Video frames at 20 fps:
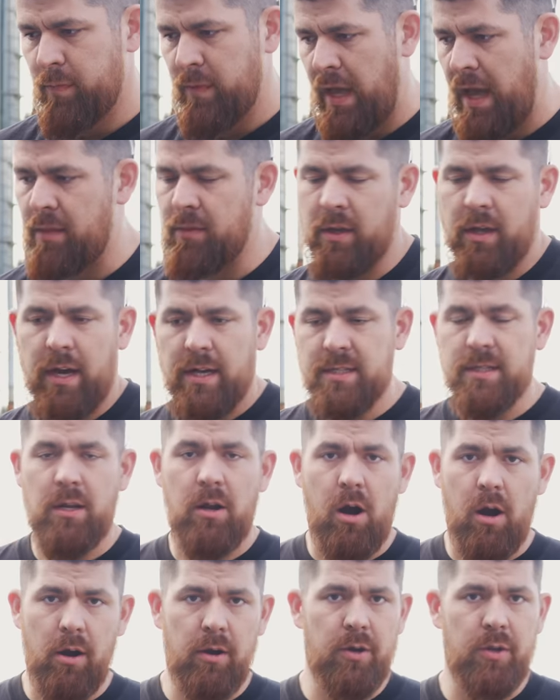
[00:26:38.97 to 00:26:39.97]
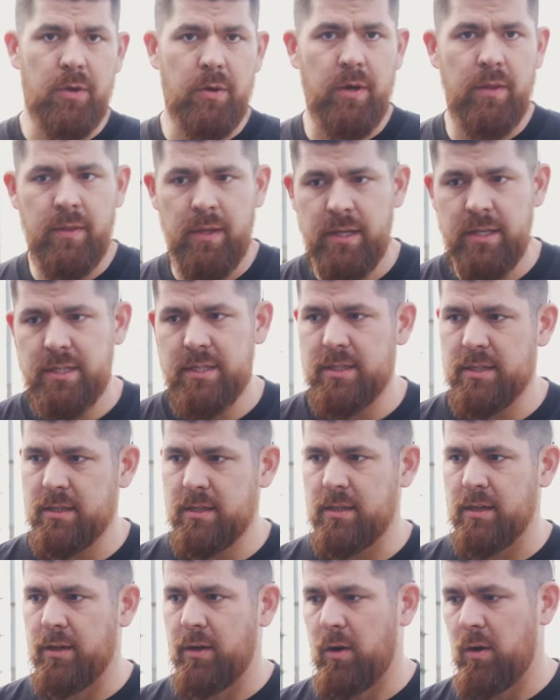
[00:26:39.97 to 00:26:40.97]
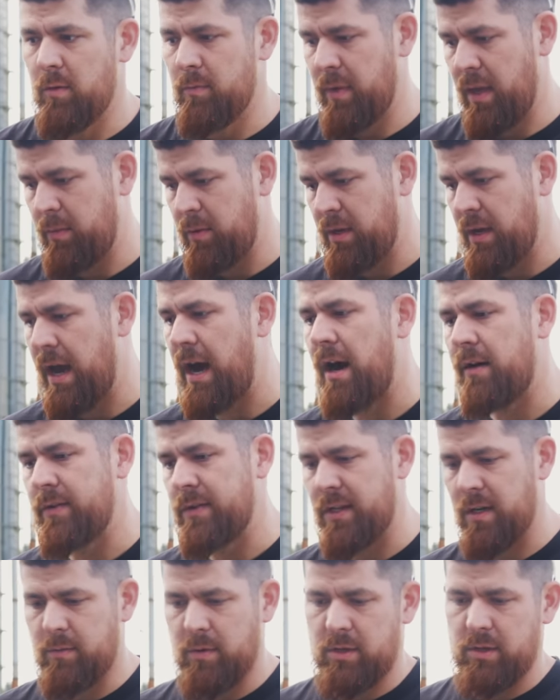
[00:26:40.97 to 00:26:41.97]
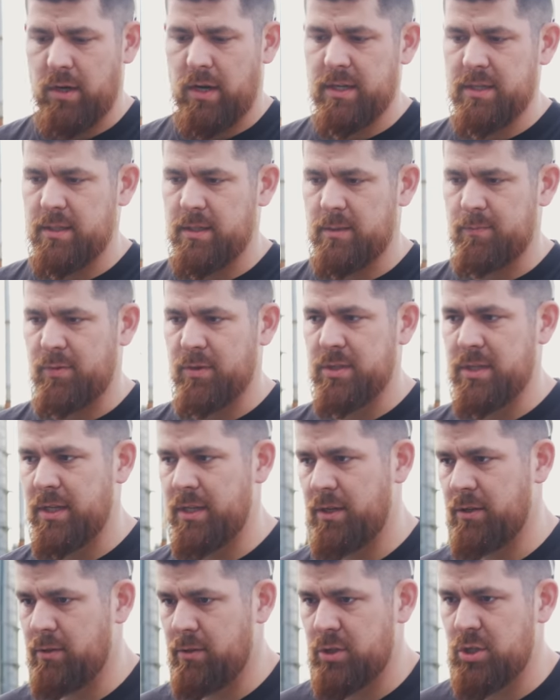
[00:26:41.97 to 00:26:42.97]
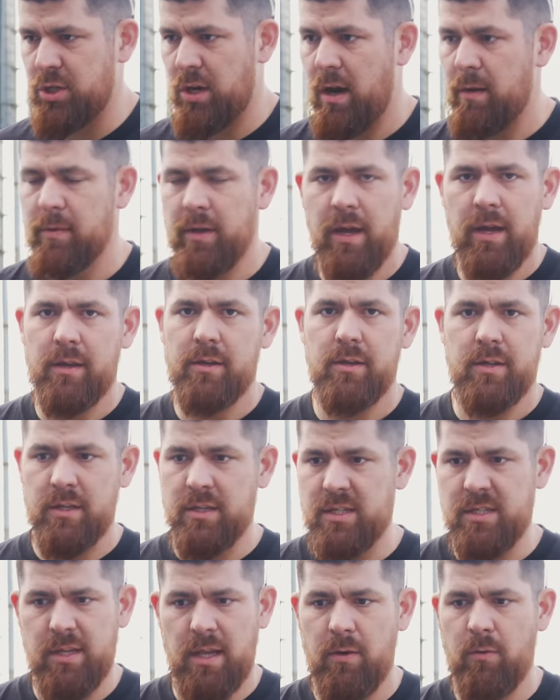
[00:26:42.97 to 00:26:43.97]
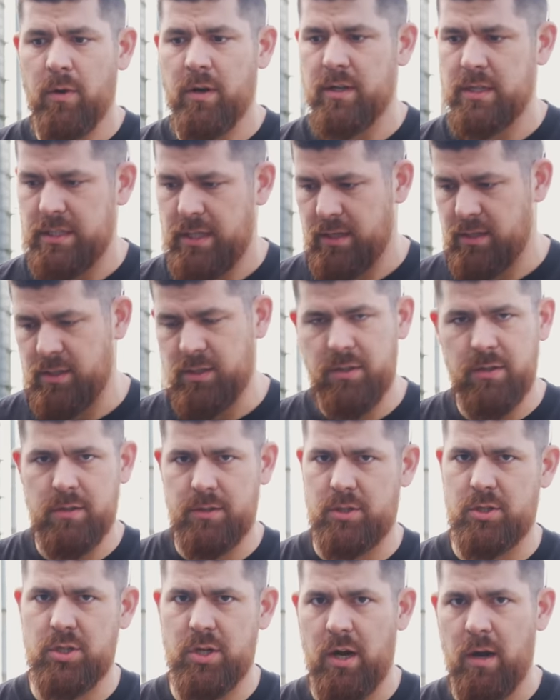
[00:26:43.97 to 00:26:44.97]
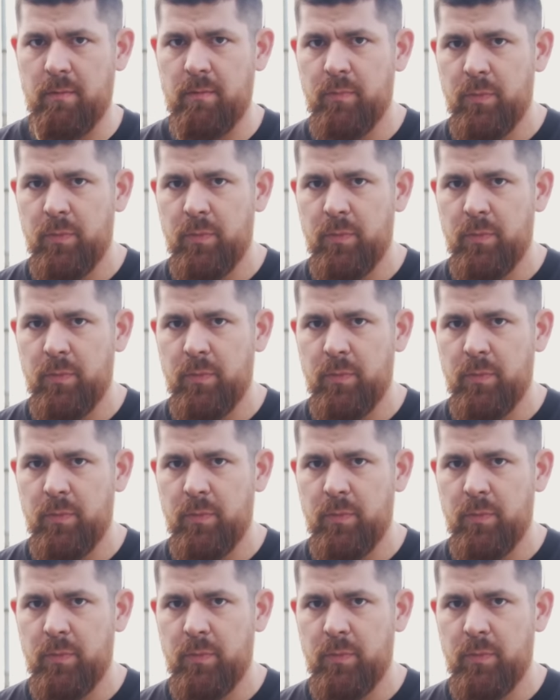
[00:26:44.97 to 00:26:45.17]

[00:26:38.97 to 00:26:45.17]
And the guys that are doing this, you know, maybe you haven't come across this particular job yet and you can see what it's like to do this job.